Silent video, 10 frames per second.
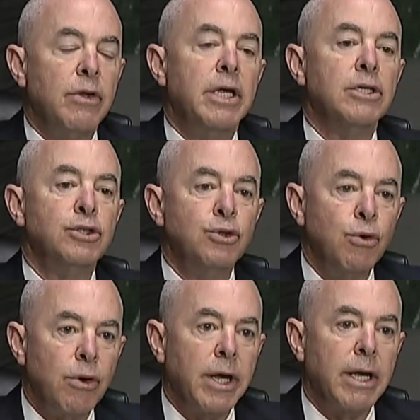The
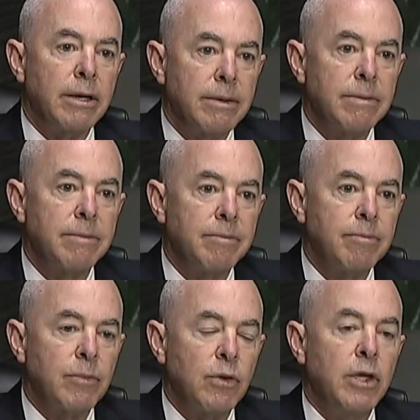
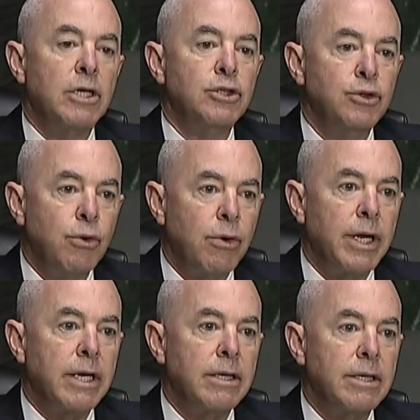
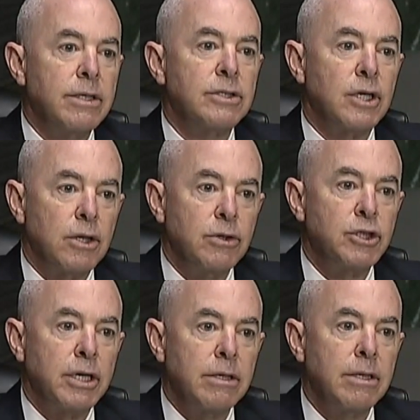enduring
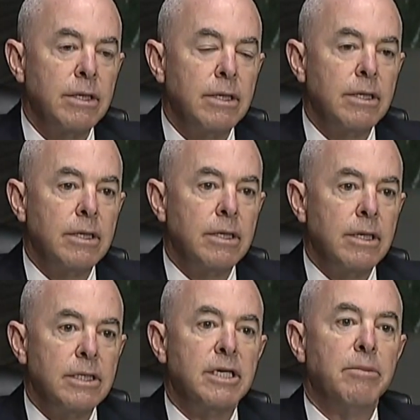solution
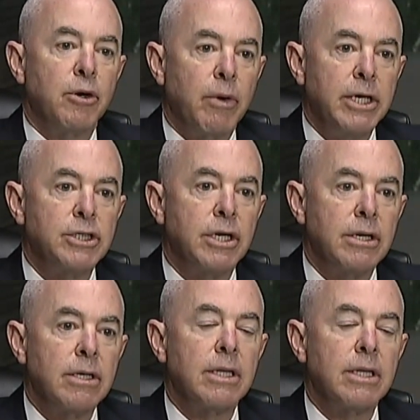is immigration